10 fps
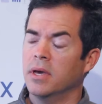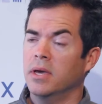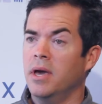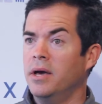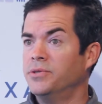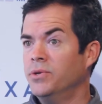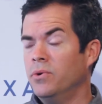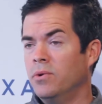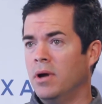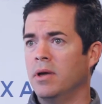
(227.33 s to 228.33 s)
Yeah,
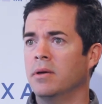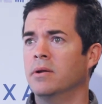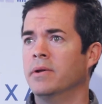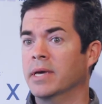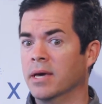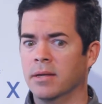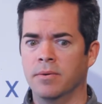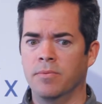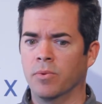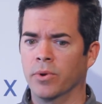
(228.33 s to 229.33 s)
so, uh, you know, and
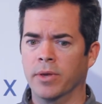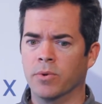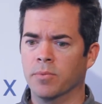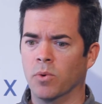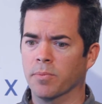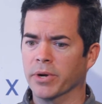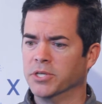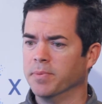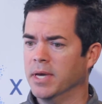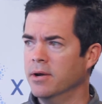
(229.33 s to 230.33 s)
again, really what, what
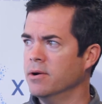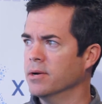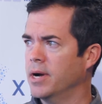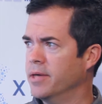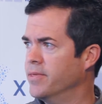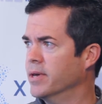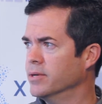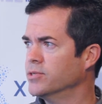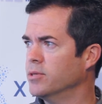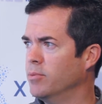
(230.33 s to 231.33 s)
brings me here, I think,
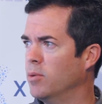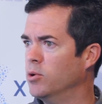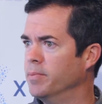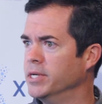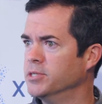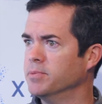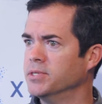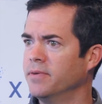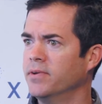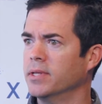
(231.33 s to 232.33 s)
is the mobile piece
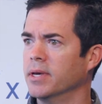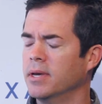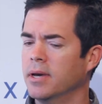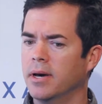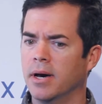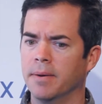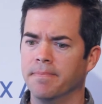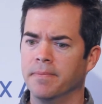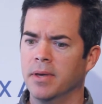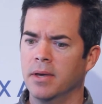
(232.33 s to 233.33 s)
specifically. Um,
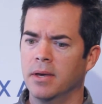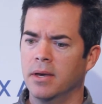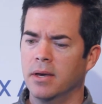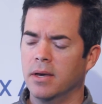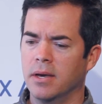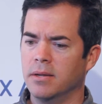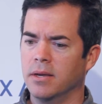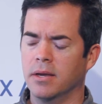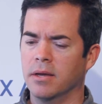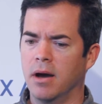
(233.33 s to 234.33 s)

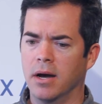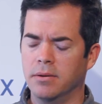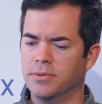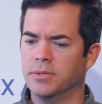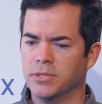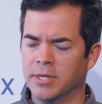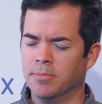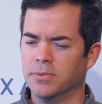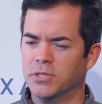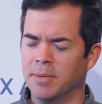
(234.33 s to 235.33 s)
uh,
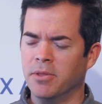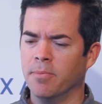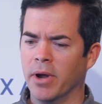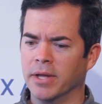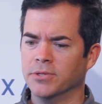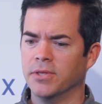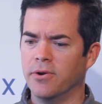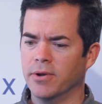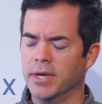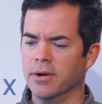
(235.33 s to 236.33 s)
some some of the brands that
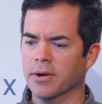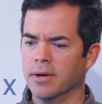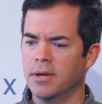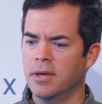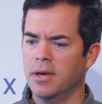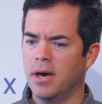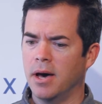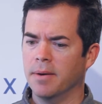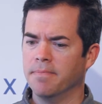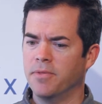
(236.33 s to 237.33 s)
are here,
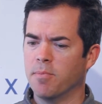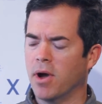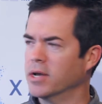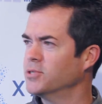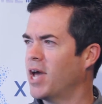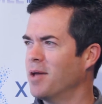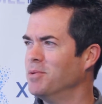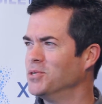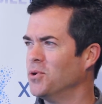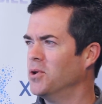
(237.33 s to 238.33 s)
um, their products can be
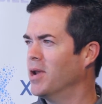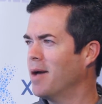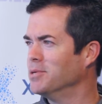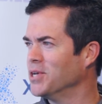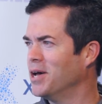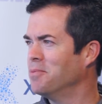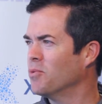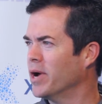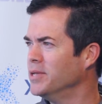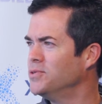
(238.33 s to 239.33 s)
sold on Amazon, right?